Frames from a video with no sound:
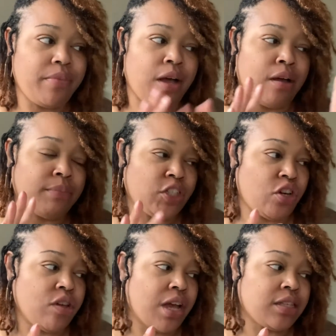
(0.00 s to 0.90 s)
um,
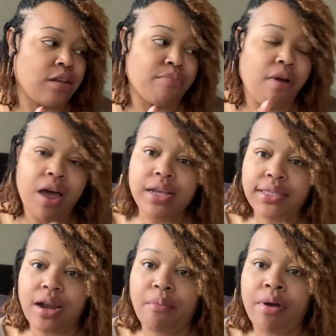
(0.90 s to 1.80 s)
show y'all some products
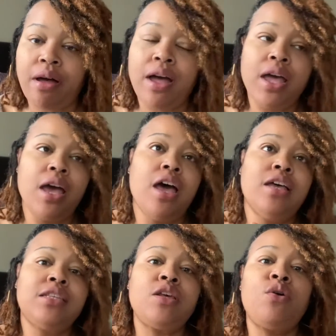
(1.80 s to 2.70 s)
that I bought.
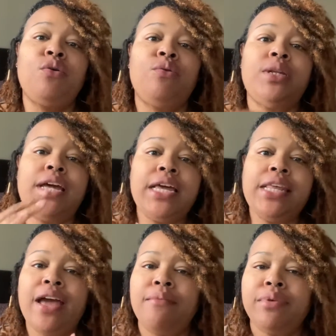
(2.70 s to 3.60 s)
So
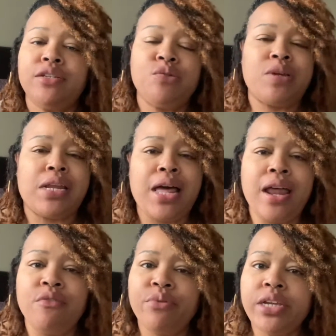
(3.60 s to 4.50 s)
lately I've been doing a lot
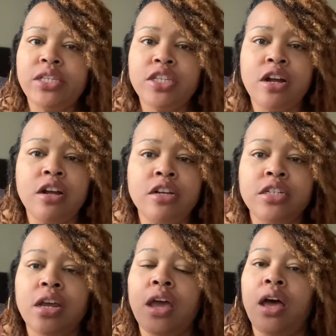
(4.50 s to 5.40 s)
of
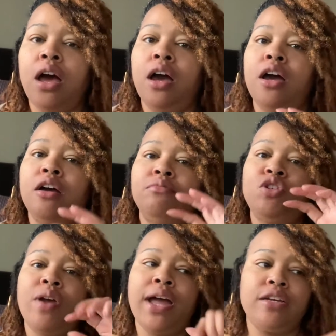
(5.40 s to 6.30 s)
research, um,
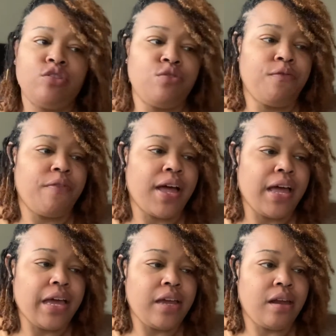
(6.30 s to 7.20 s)
trying to
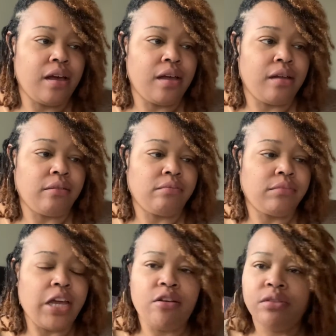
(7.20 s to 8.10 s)
find um,
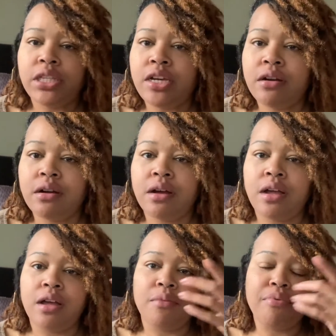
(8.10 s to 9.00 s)
healthier
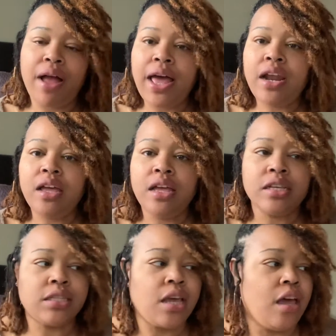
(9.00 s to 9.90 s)
uh,
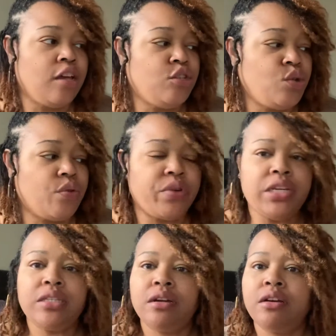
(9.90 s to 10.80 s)
products, doing
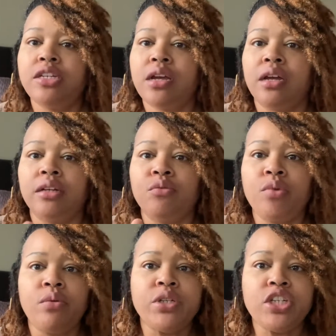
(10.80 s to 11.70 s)
research on
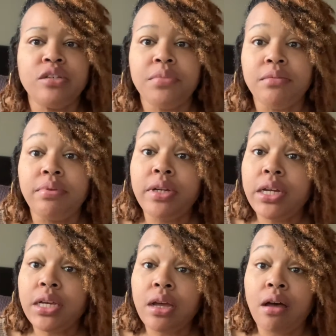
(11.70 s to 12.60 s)
what we should be
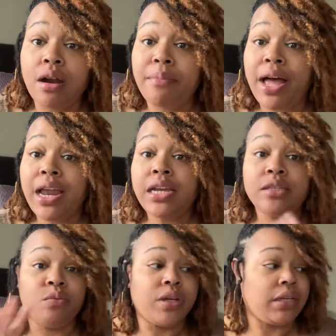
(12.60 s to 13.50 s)
putting on our
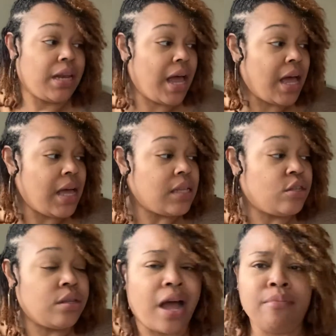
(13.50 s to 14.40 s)
bodies, what not.
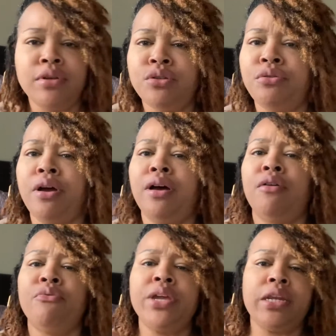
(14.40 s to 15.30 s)
I've been uh,
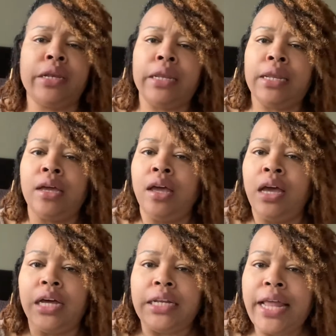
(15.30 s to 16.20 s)
reading
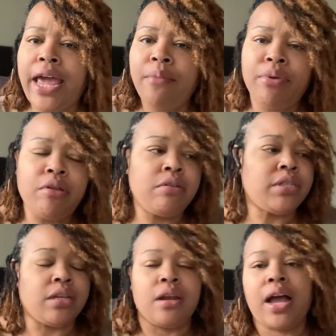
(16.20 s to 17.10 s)
labels
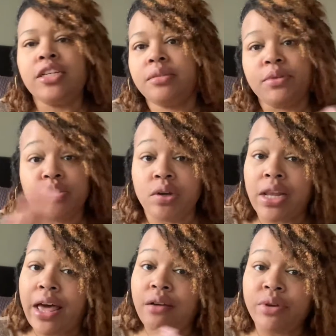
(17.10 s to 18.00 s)
and I just been doing a
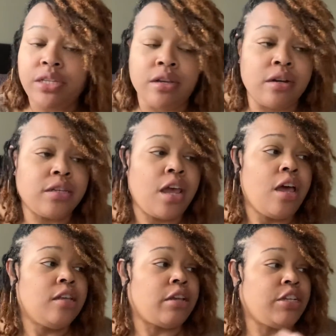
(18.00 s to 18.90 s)
lot of research.
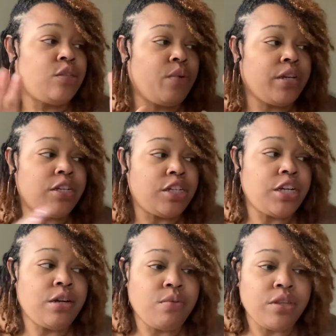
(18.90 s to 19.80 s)
So I just wanted to
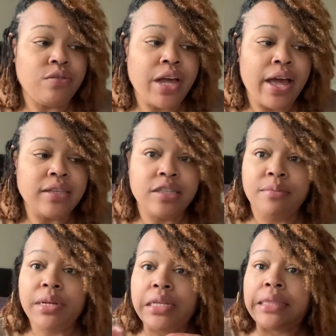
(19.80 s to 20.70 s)
share with you guys
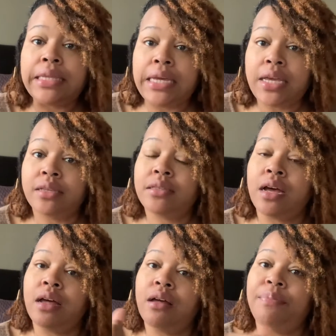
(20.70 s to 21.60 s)
some of the things
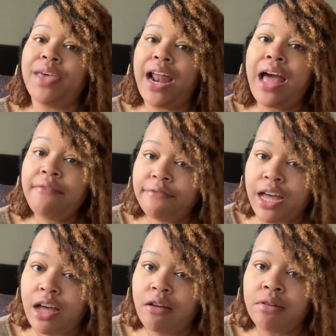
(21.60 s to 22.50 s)
um, that I
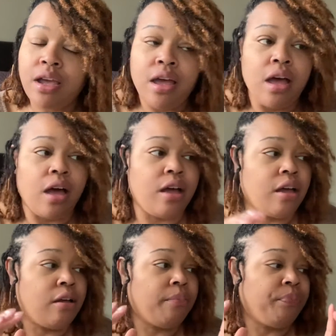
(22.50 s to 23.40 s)
found
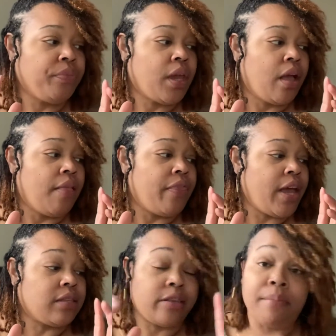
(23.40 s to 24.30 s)
um,
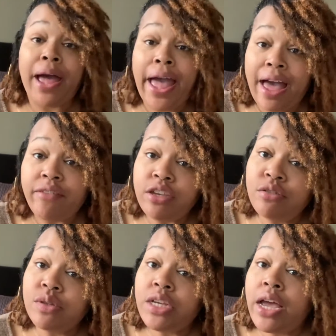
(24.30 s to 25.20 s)
that some I haven't
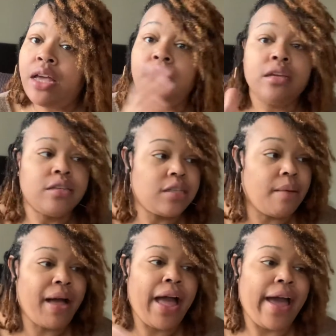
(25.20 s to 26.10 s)
used yet,
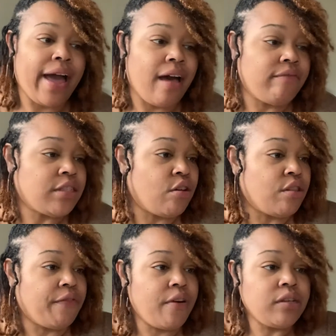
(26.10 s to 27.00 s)
some I have. So
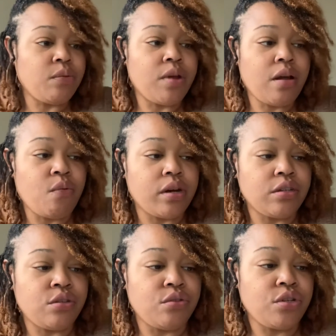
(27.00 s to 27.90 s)
the first one I
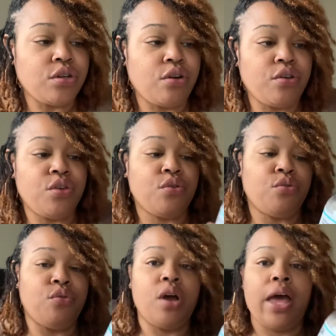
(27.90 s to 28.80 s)
wanted to show
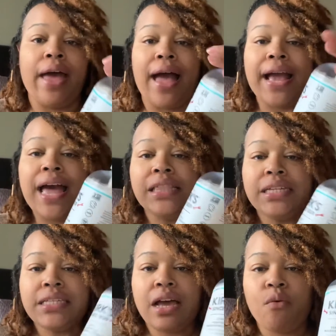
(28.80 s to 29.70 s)
you, I got
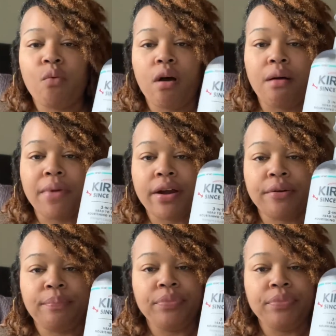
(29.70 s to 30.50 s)
this at Walmart.